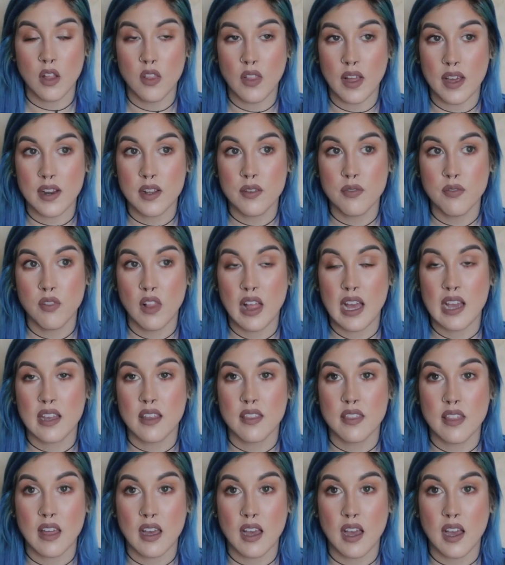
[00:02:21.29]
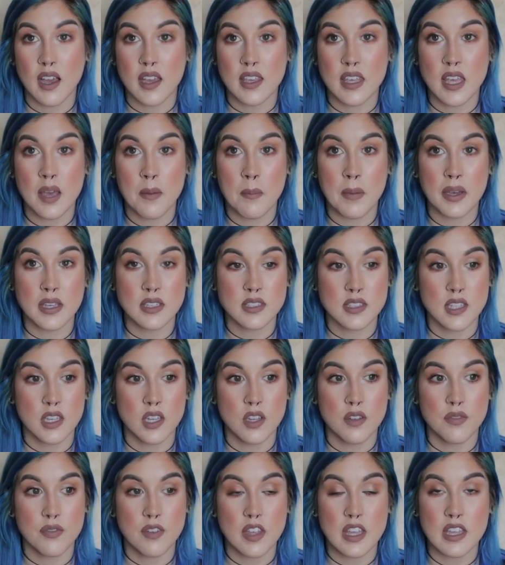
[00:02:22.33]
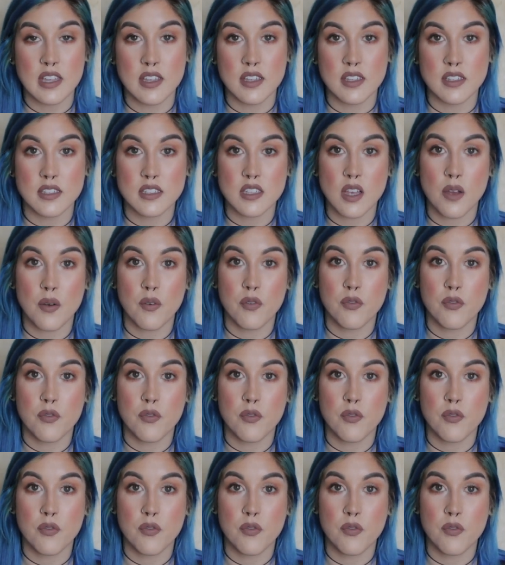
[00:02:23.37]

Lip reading: A lot of flack that I get myself is